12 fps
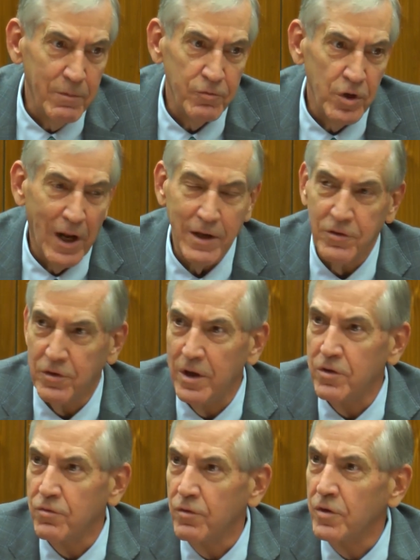of United
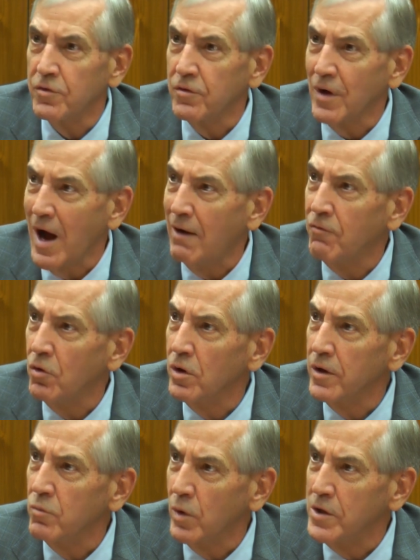States versus
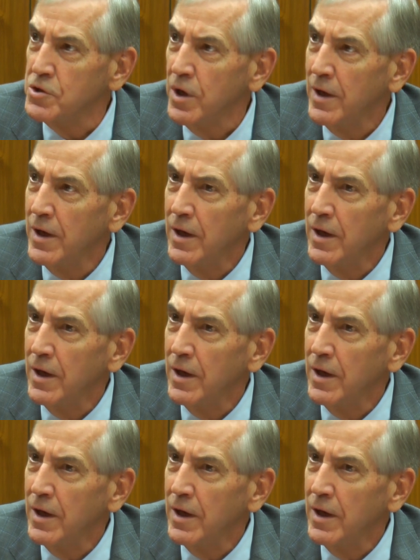Havel, in which